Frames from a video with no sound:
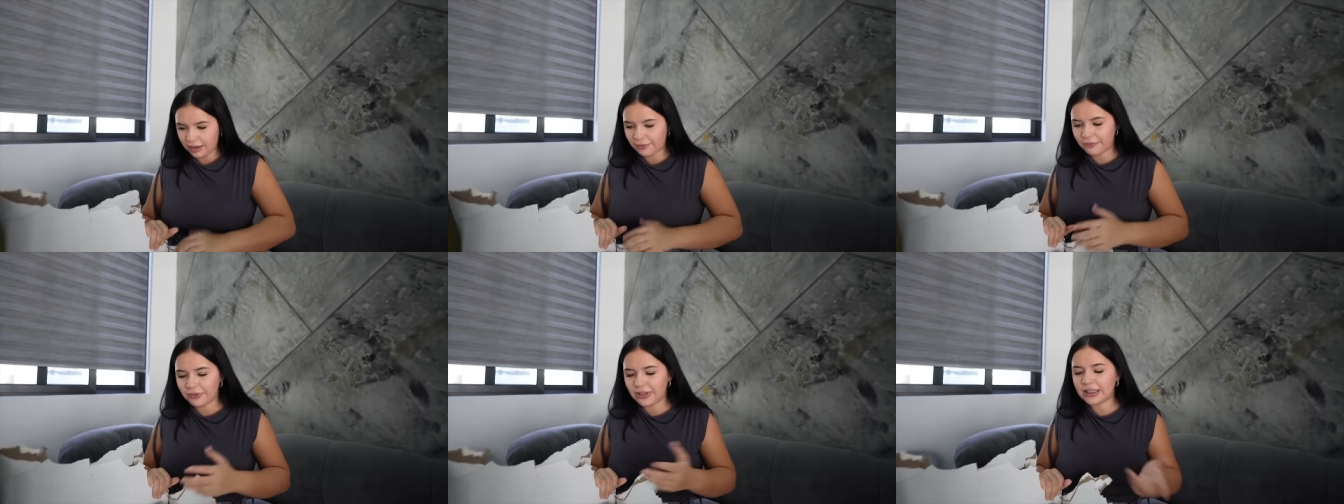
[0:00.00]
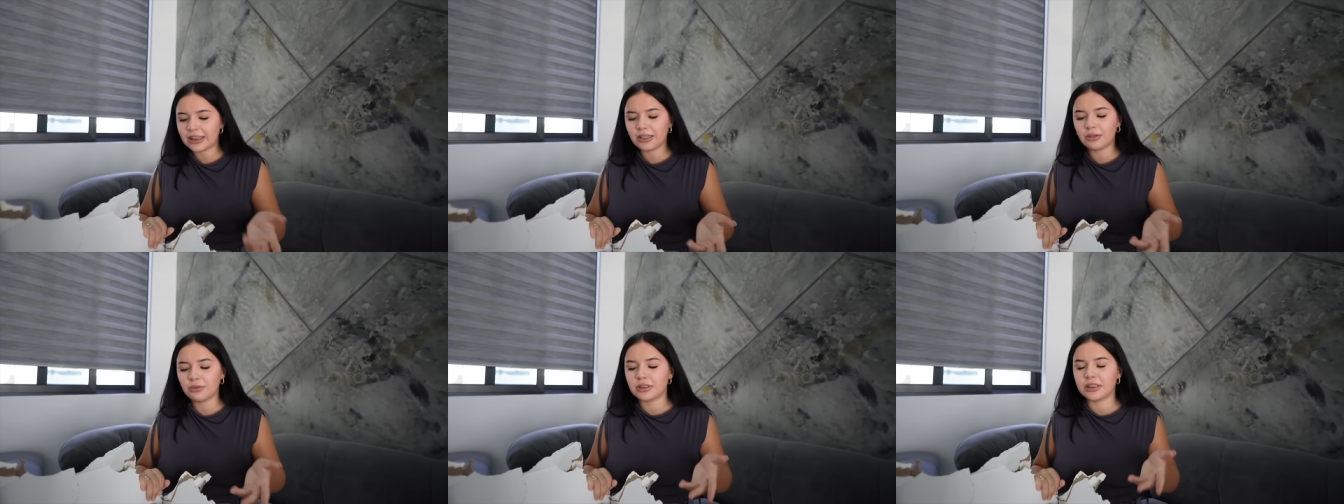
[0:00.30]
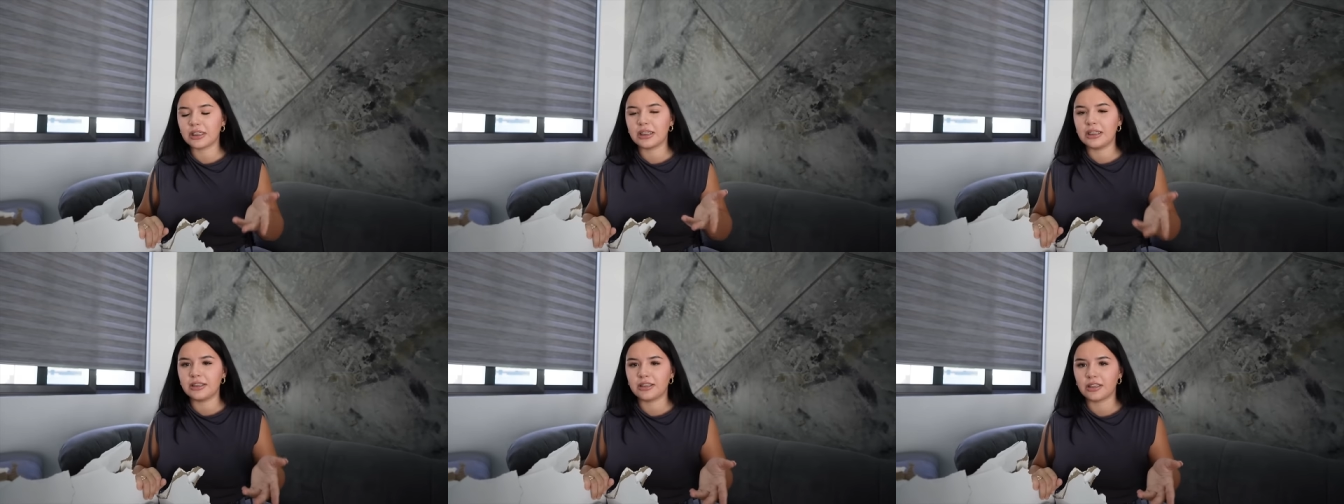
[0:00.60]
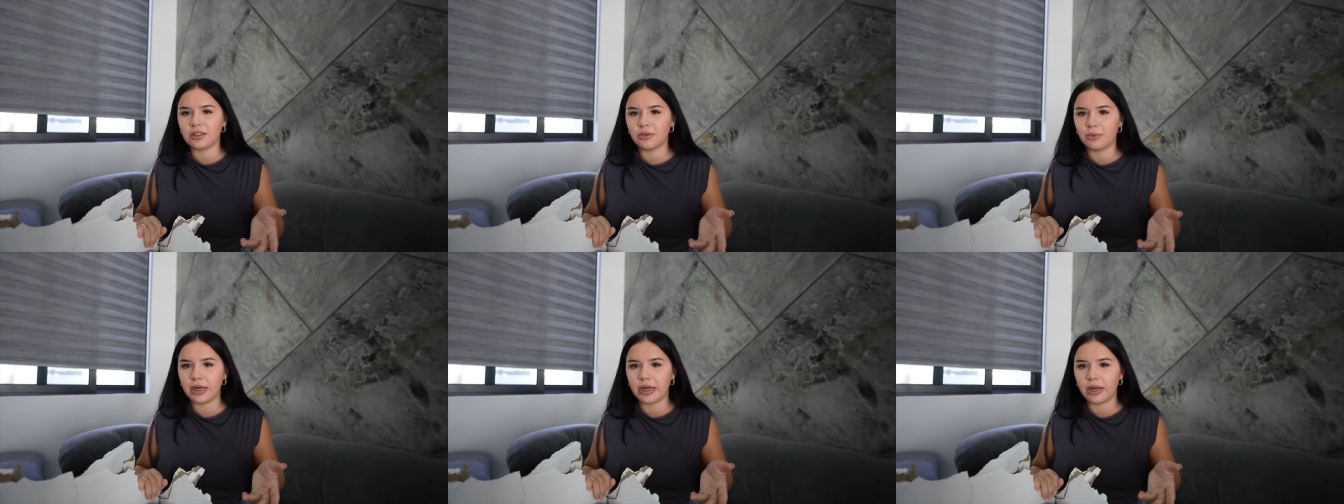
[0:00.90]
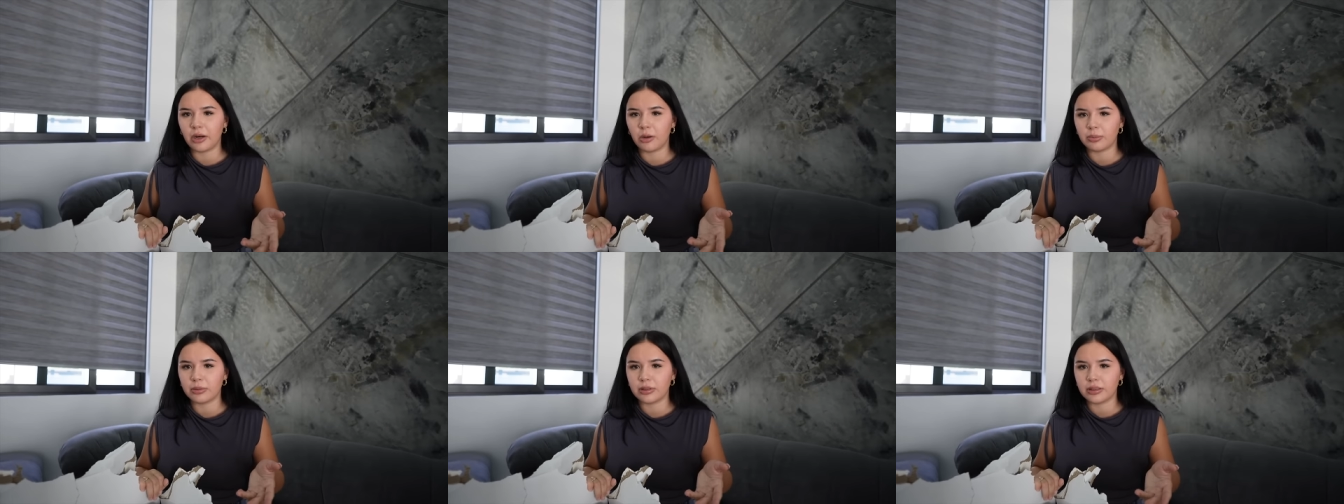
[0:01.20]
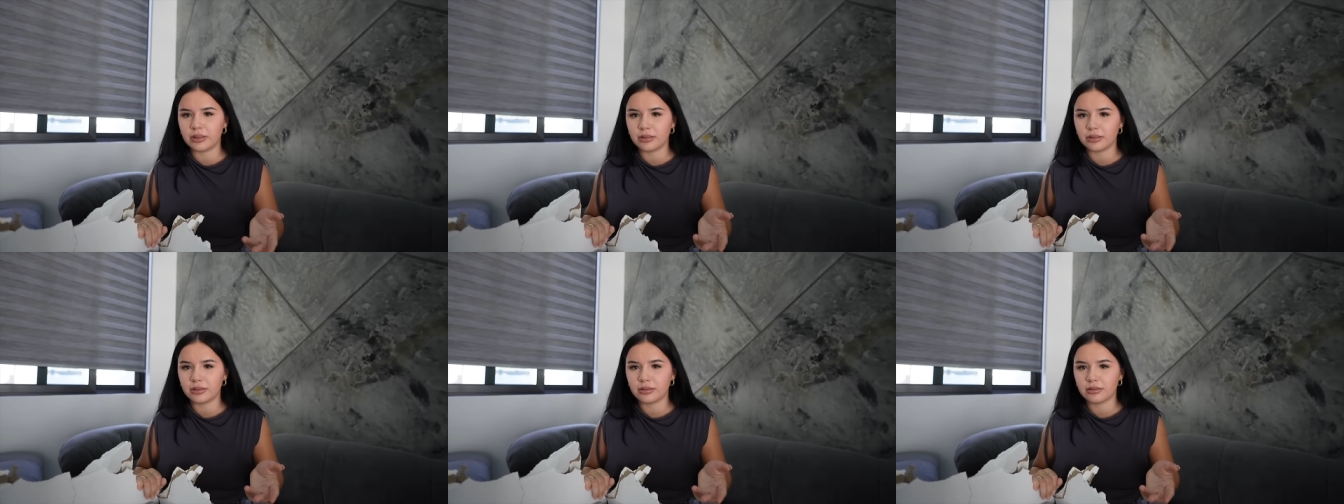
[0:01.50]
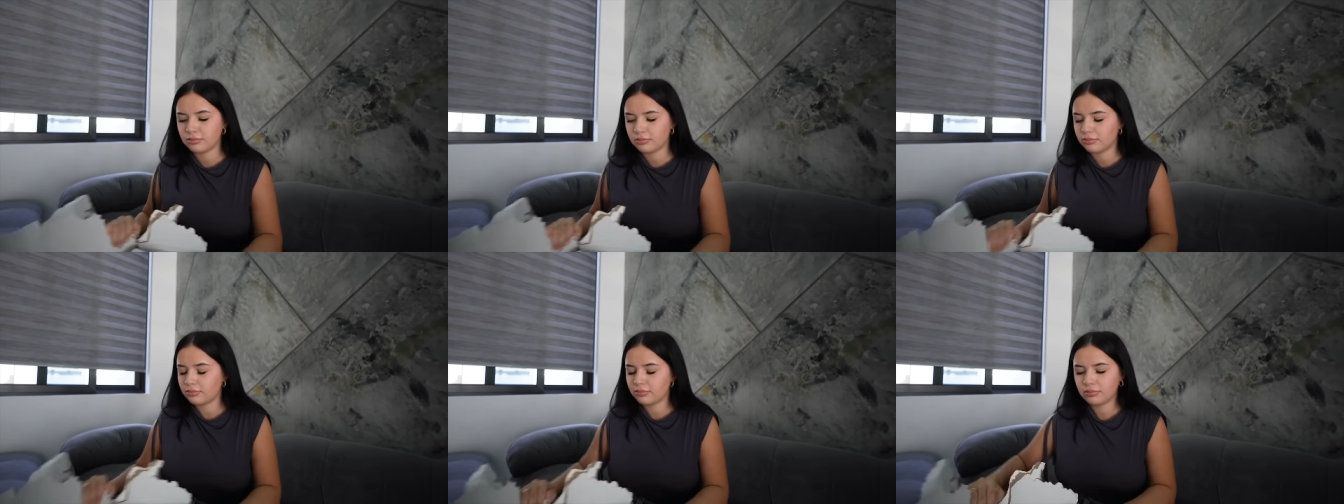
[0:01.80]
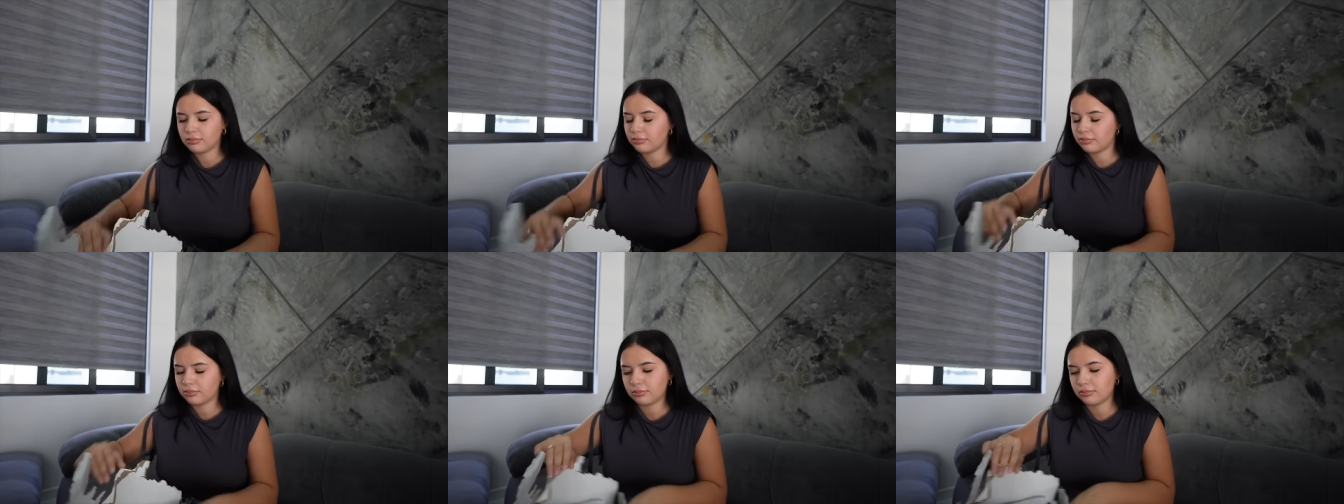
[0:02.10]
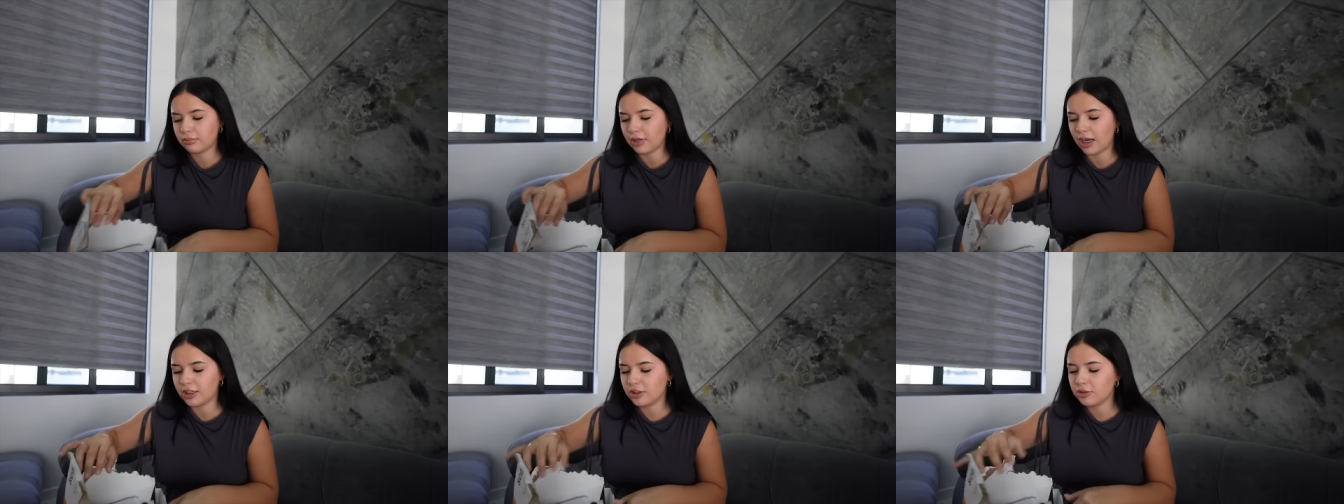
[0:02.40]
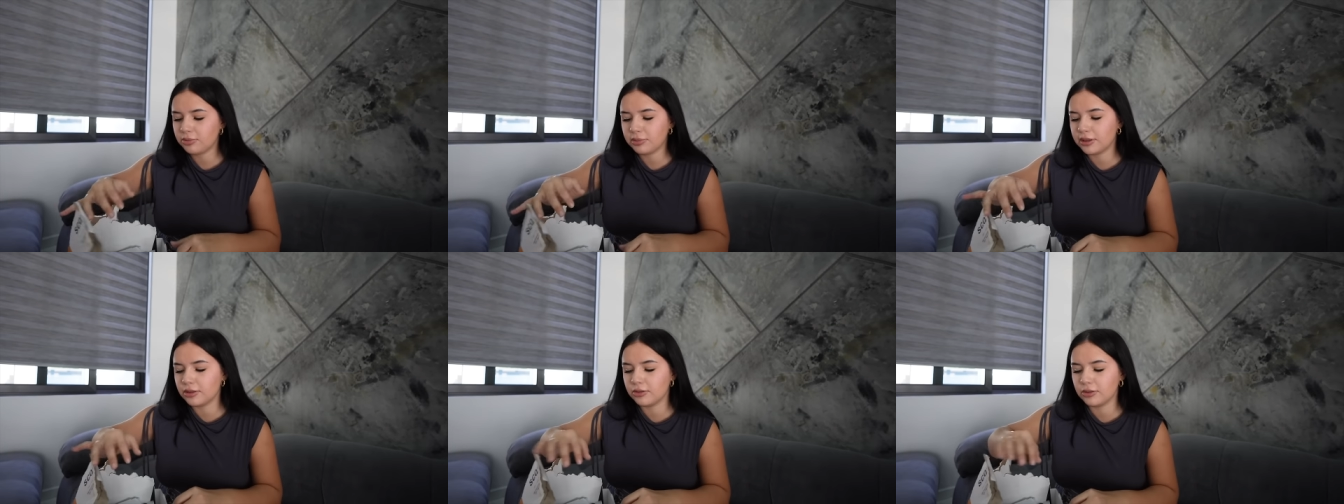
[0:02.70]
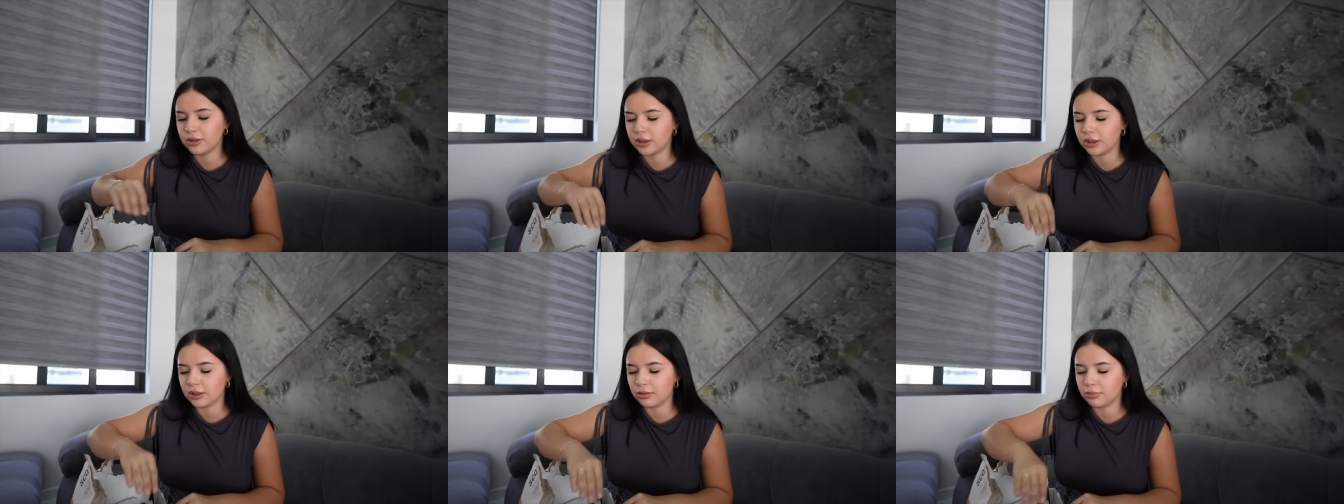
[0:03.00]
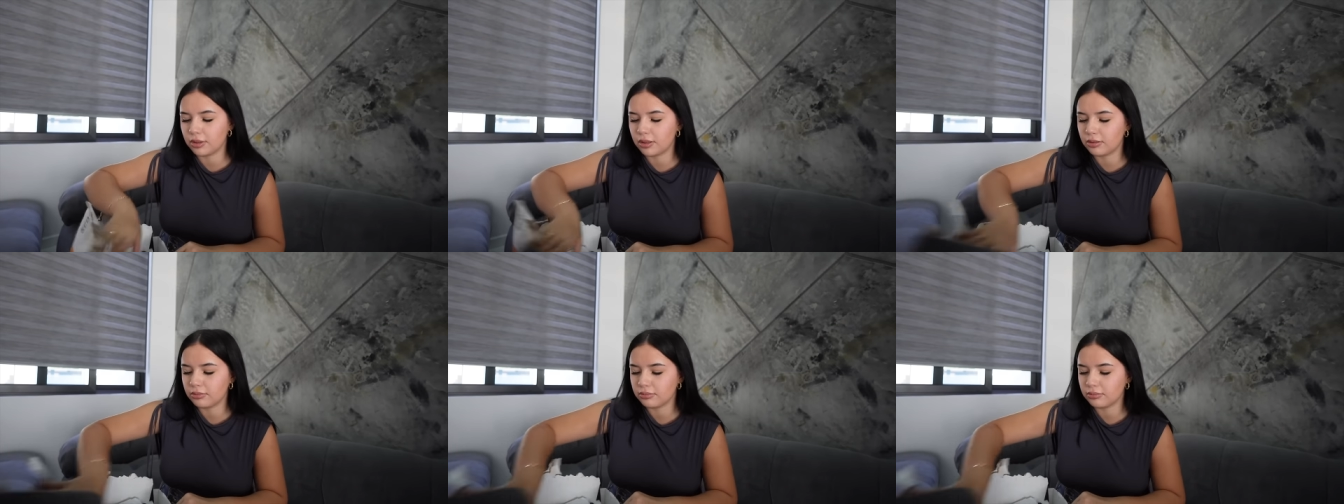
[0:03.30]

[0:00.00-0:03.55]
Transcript: I feel like there was an easier way to open this. I just be doing shit, bro.